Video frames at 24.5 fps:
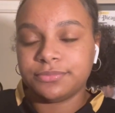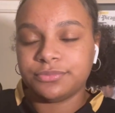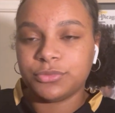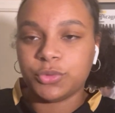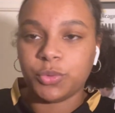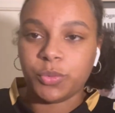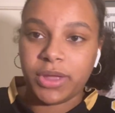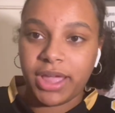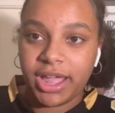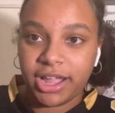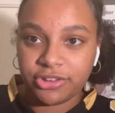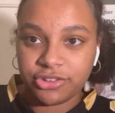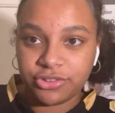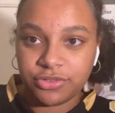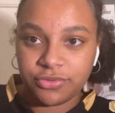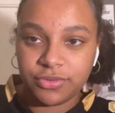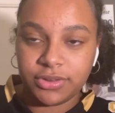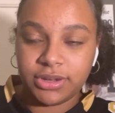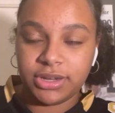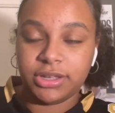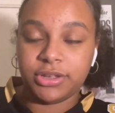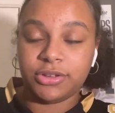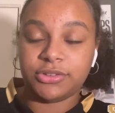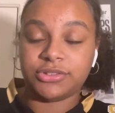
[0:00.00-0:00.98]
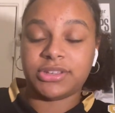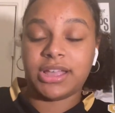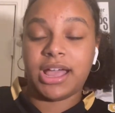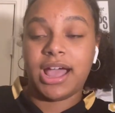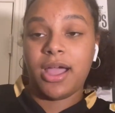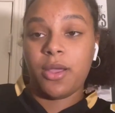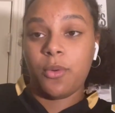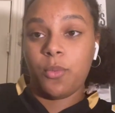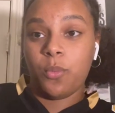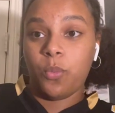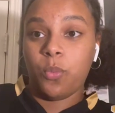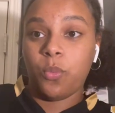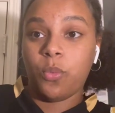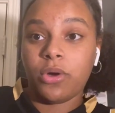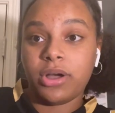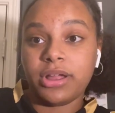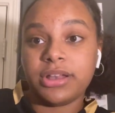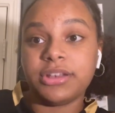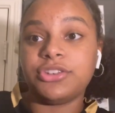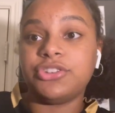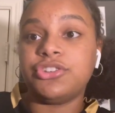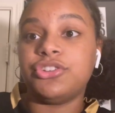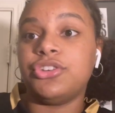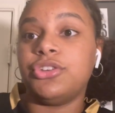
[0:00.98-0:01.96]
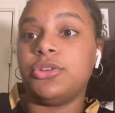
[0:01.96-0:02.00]
reaction videos, I
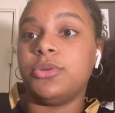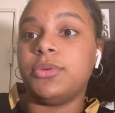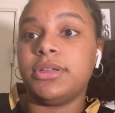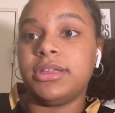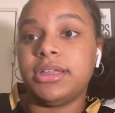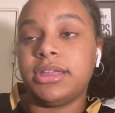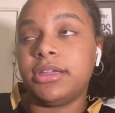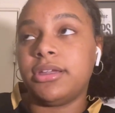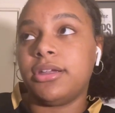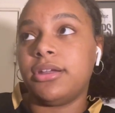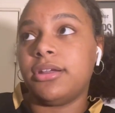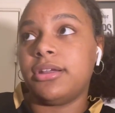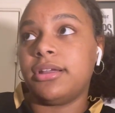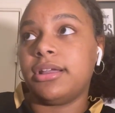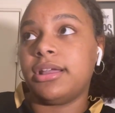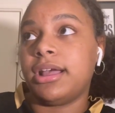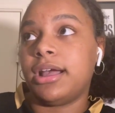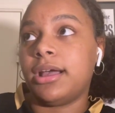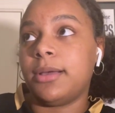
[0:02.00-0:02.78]
want to do it here.